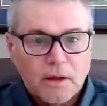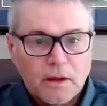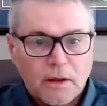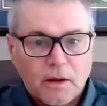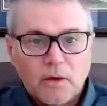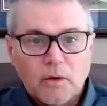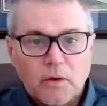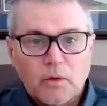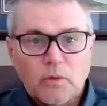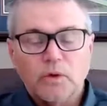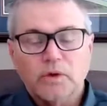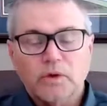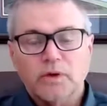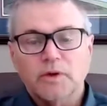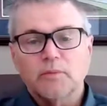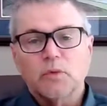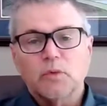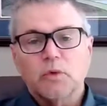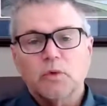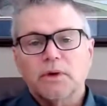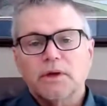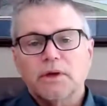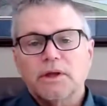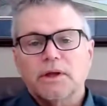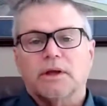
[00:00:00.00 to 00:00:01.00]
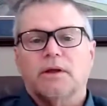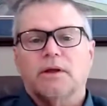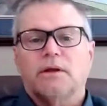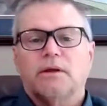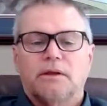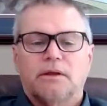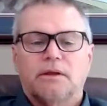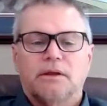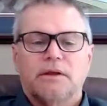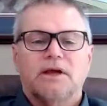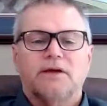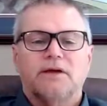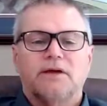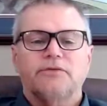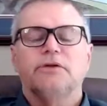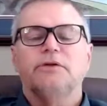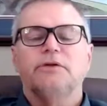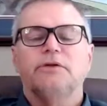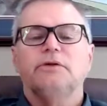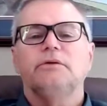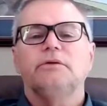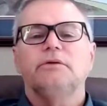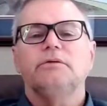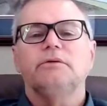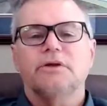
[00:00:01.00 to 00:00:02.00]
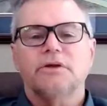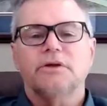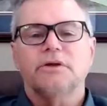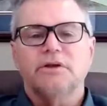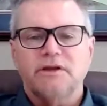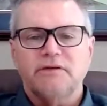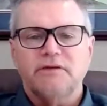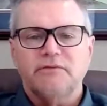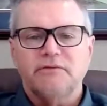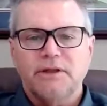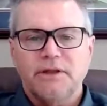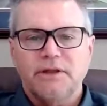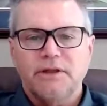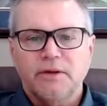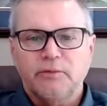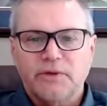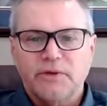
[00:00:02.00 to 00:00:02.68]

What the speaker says: Well, good morning, good afternoon, good evening,